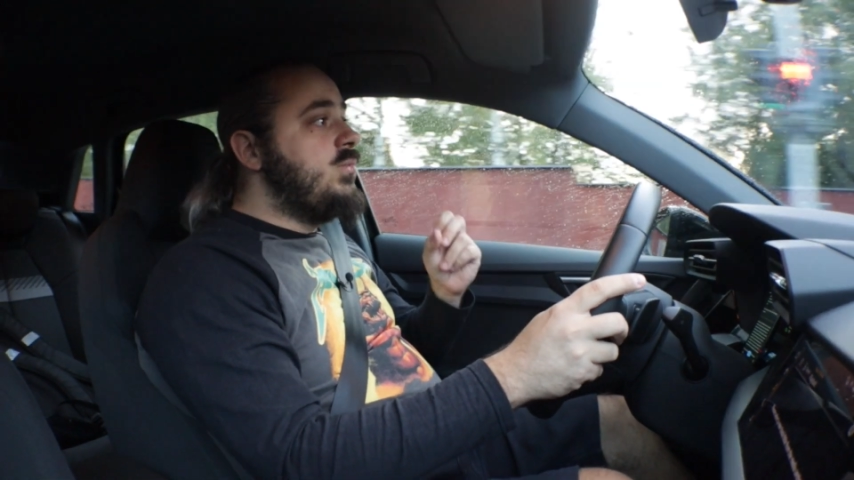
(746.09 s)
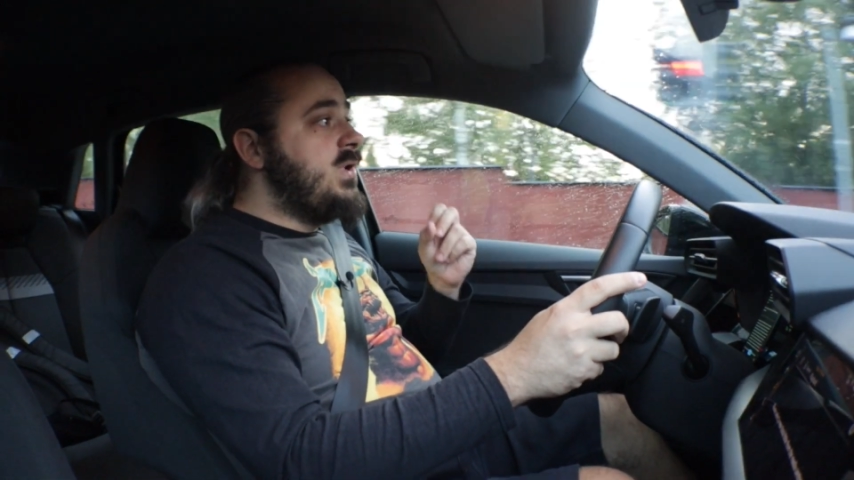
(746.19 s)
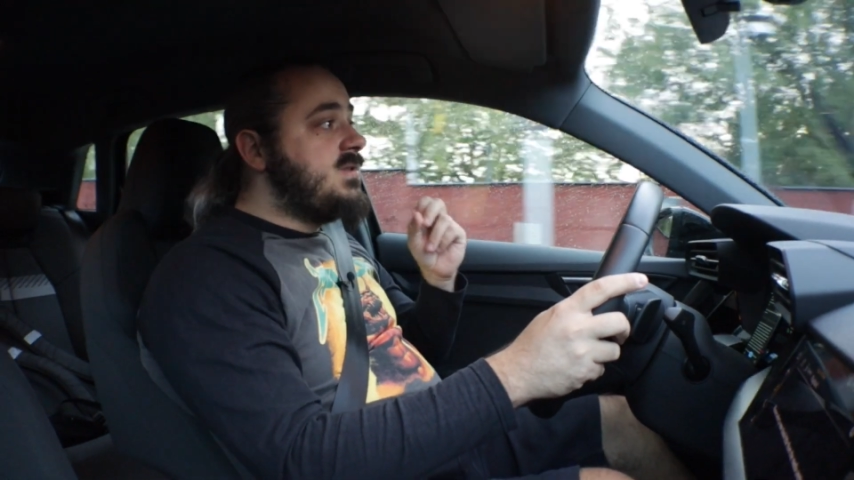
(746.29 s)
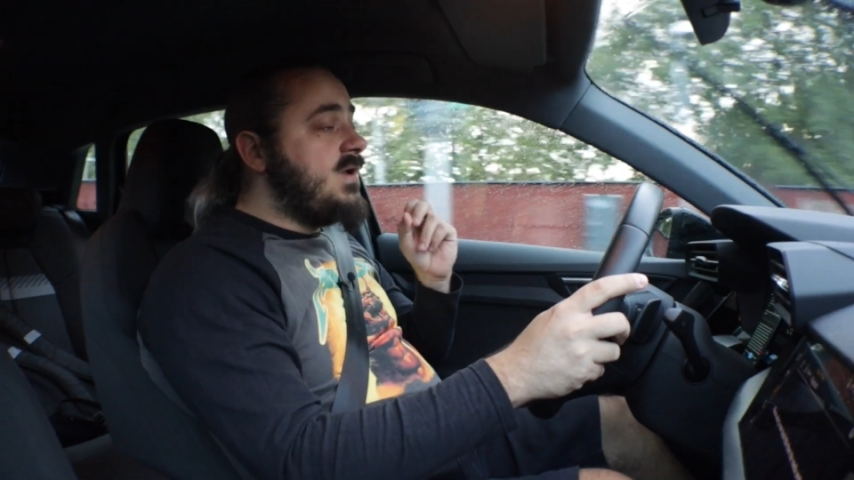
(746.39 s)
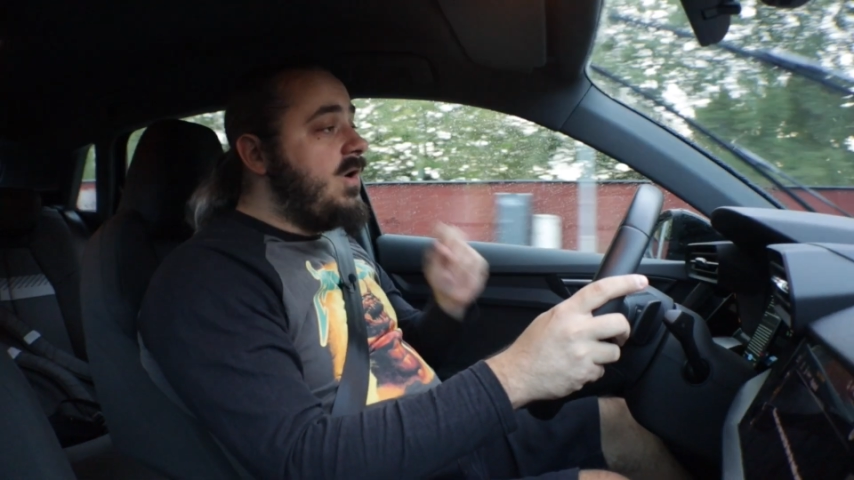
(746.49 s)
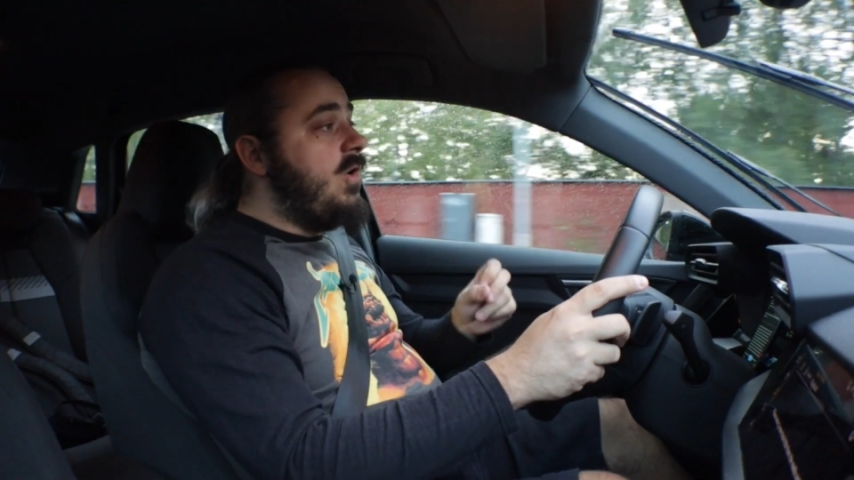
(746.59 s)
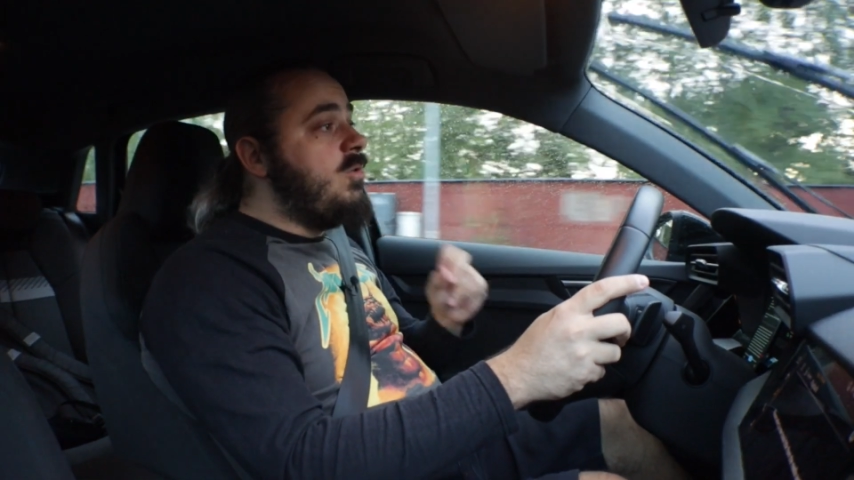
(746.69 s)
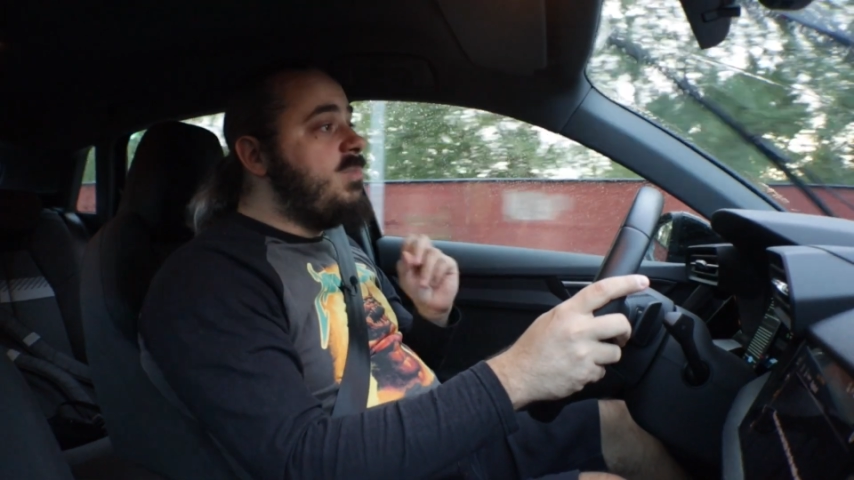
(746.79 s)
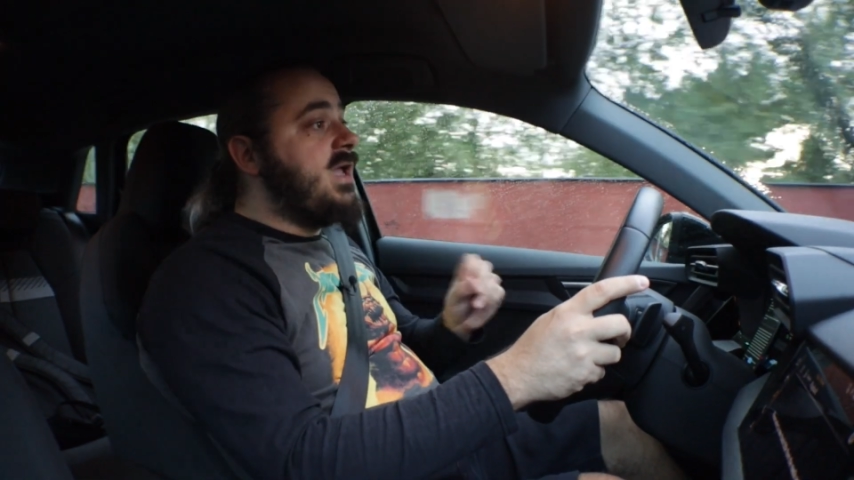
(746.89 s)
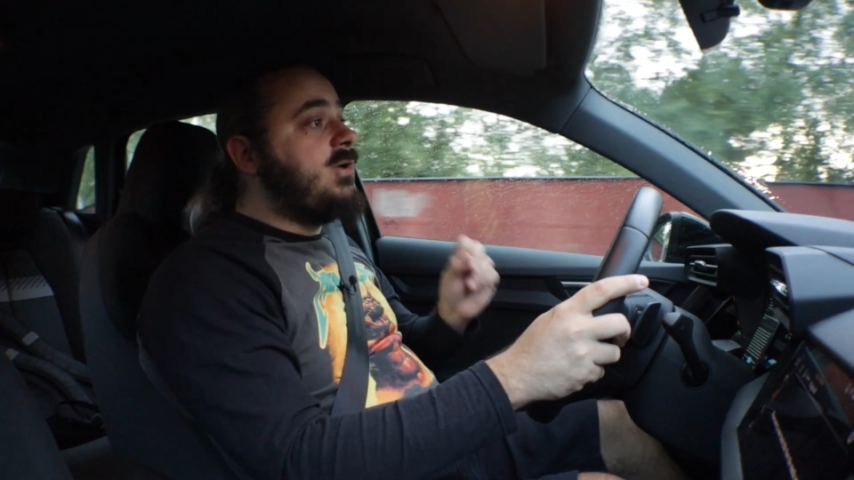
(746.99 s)
with
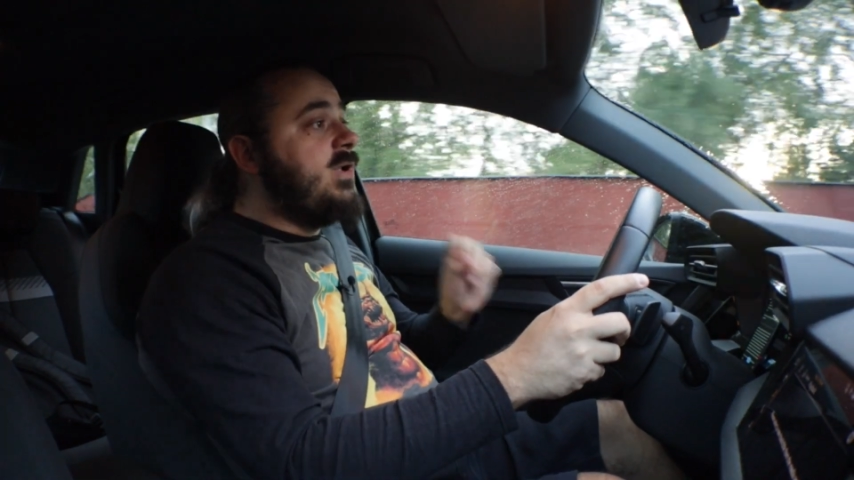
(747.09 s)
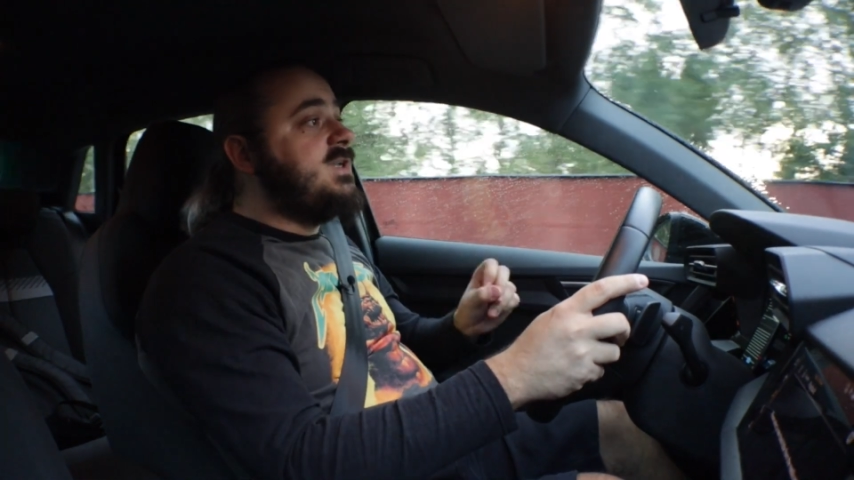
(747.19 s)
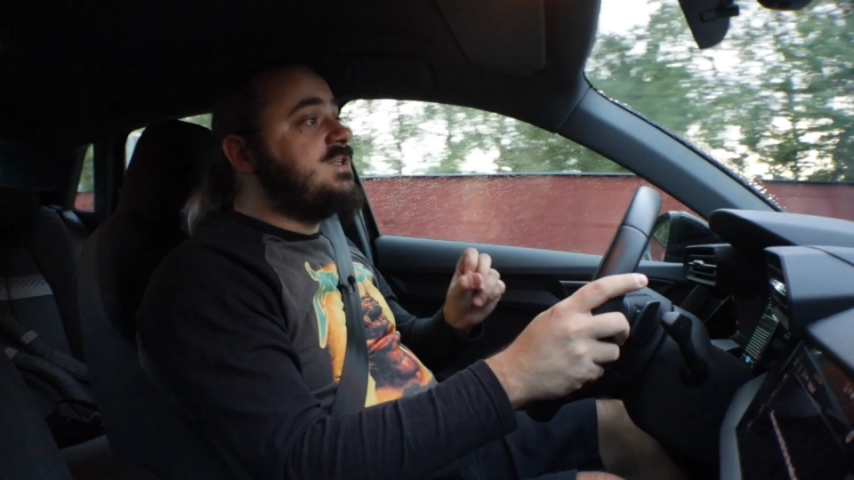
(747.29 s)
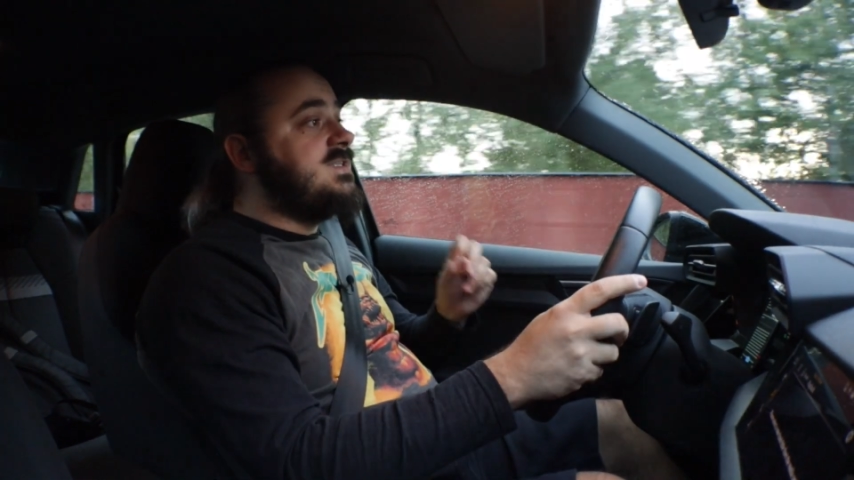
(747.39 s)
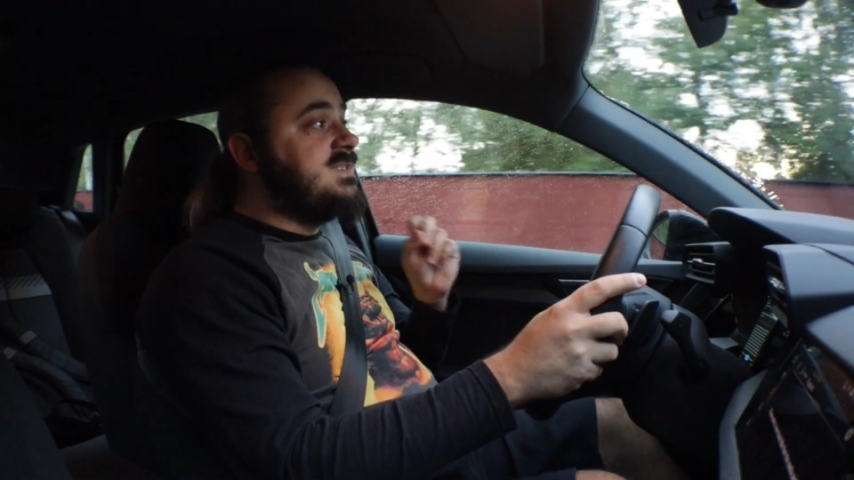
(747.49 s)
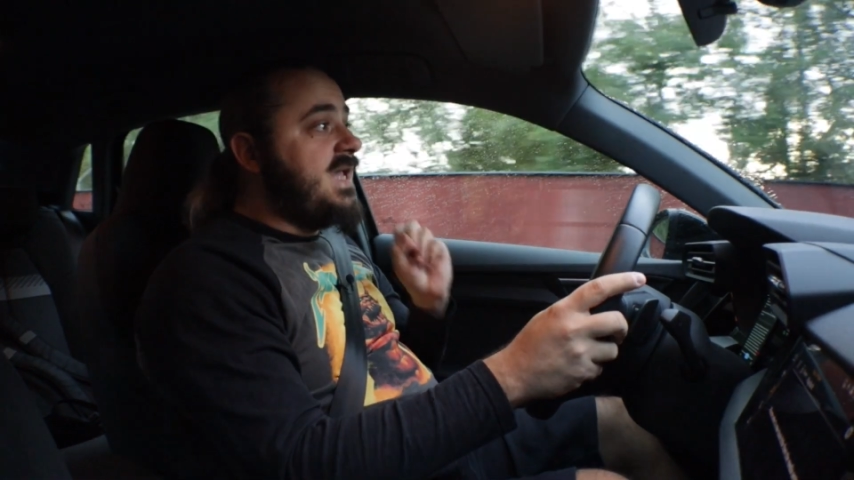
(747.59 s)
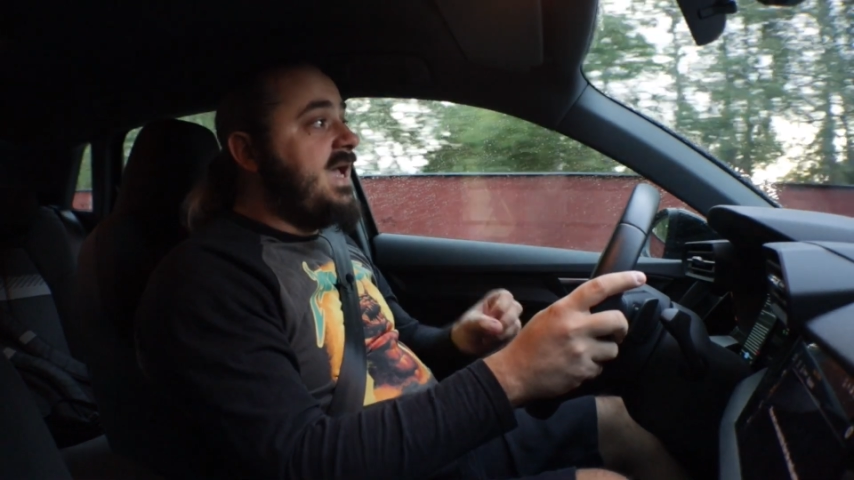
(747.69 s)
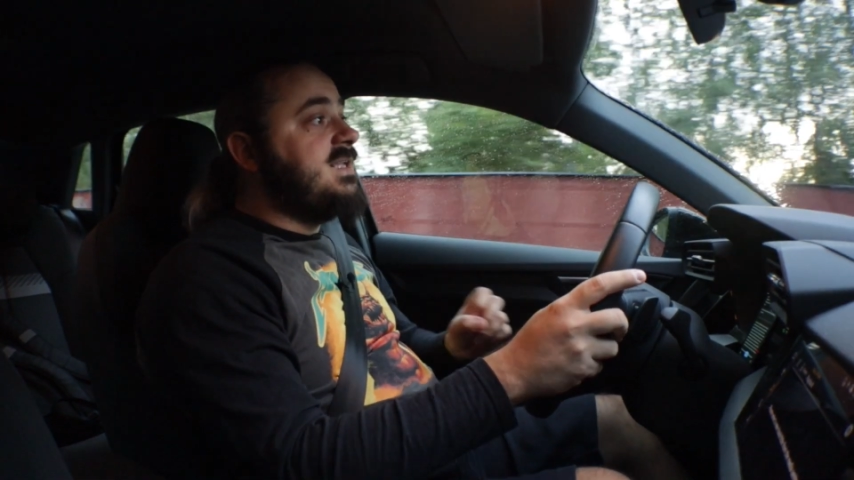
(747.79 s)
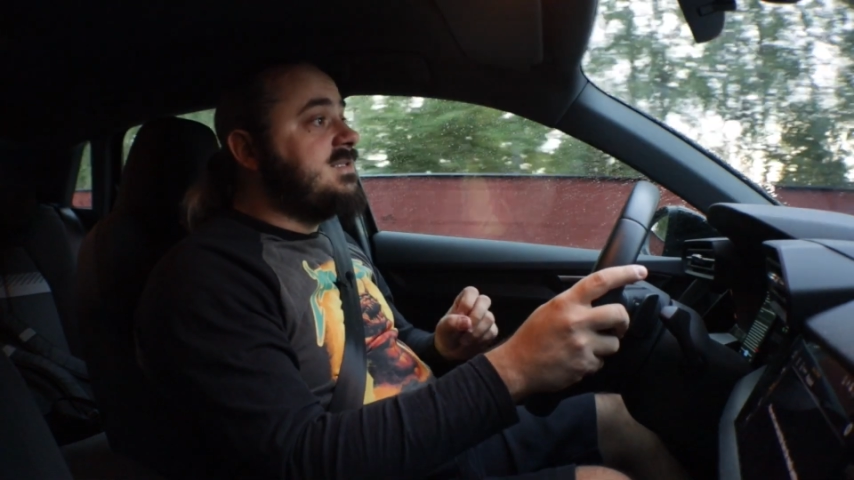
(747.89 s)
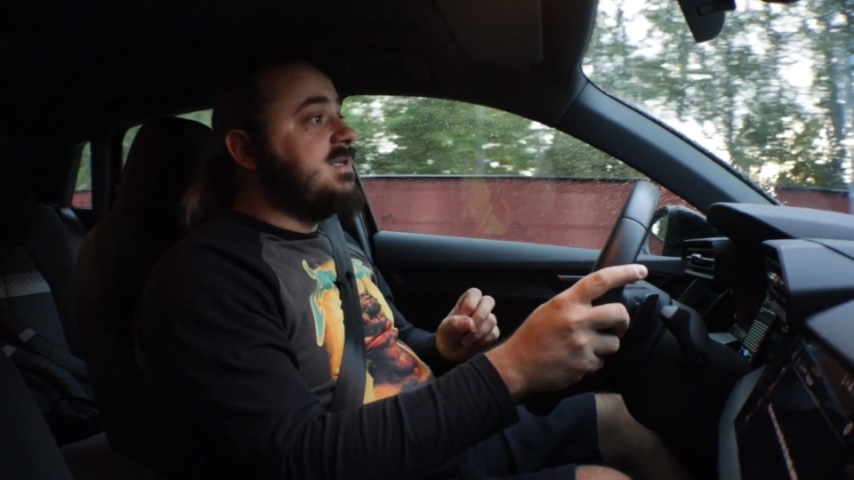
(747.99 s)
all my questions
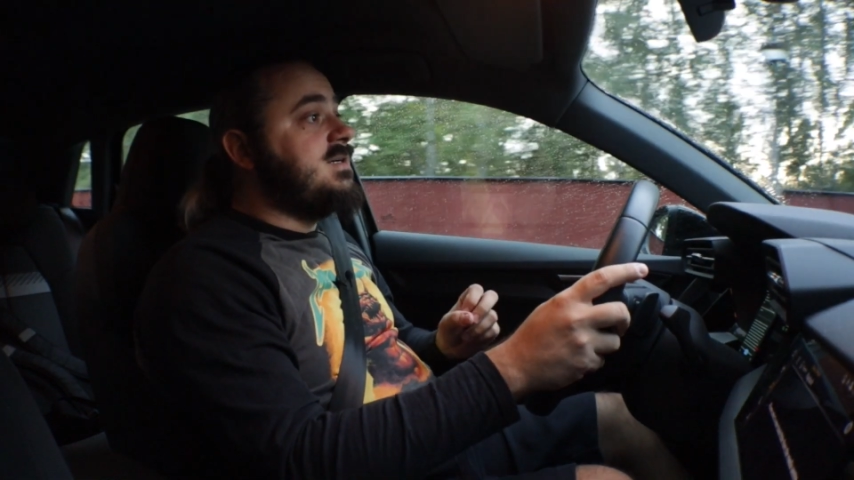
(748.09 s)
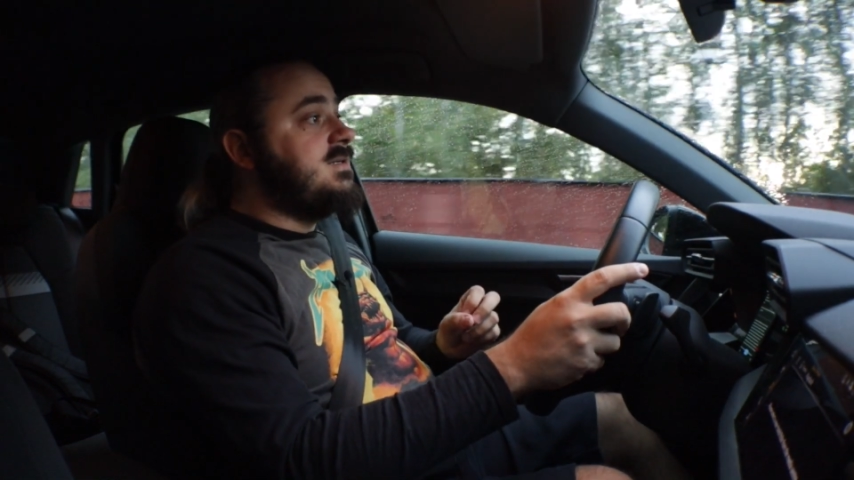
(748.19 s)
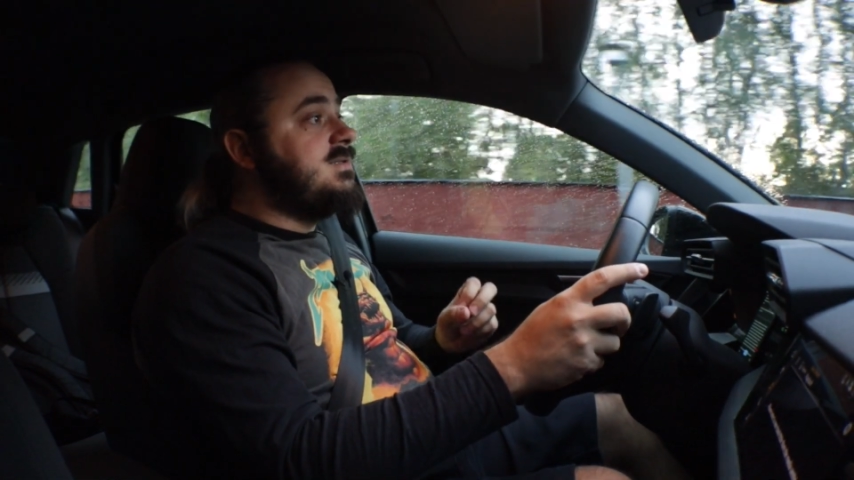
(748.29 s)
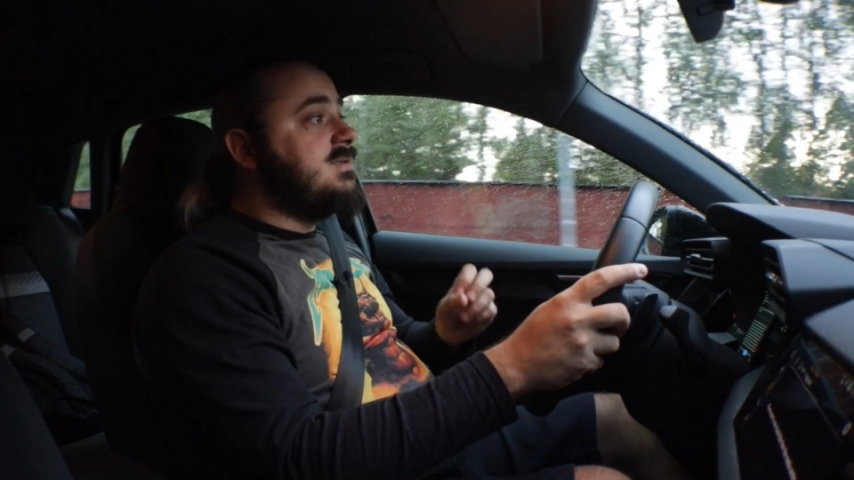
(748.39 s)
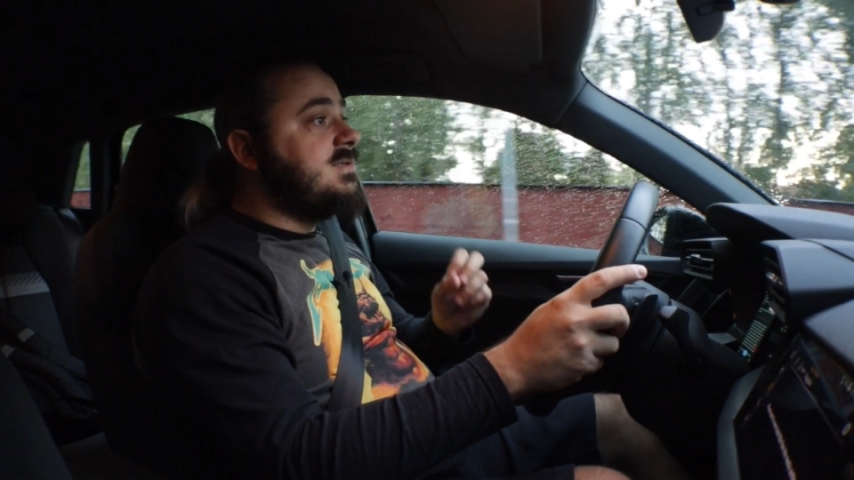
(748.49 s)
answered